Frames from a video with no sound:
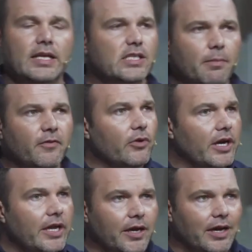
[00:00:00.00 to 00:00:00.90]
And some of you are
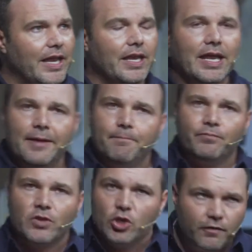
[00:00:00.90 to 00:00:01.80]
here and
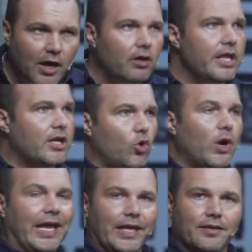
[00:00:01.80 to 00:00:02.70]
you've already
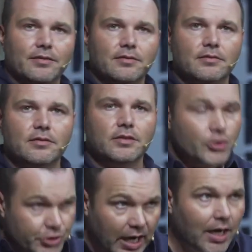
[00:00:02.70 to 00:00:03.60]
quit.
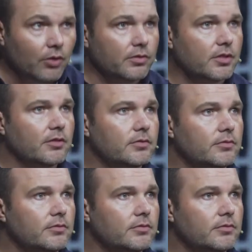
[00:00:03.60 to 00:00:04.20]
Don't.